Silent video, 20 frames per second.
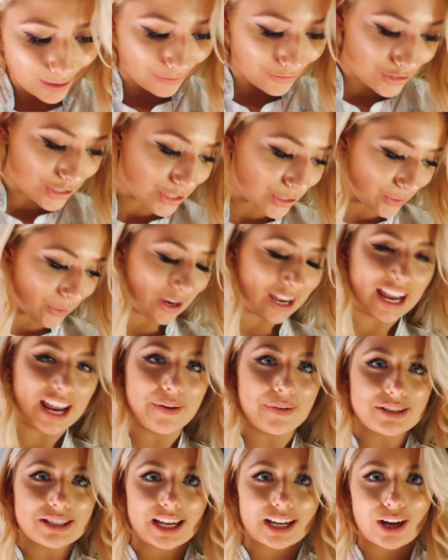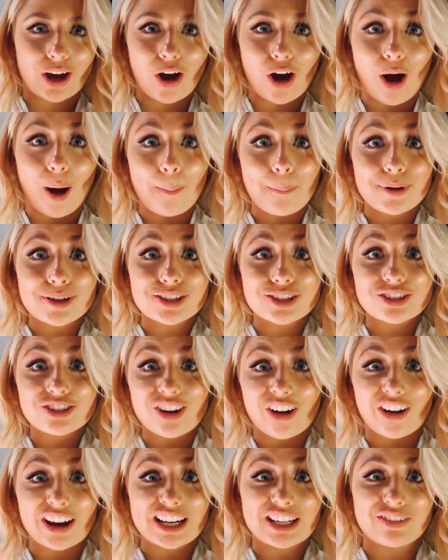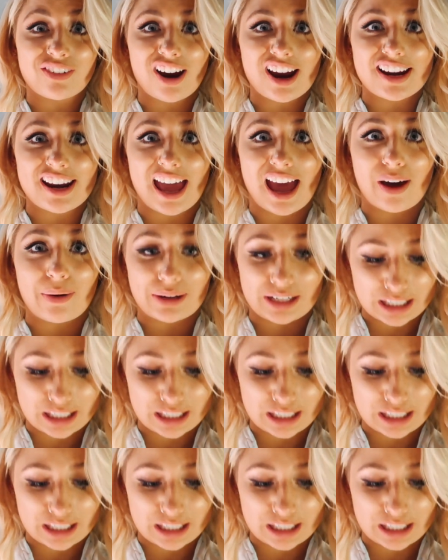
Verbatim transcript: So I've just got here, it's like 9:30 right now,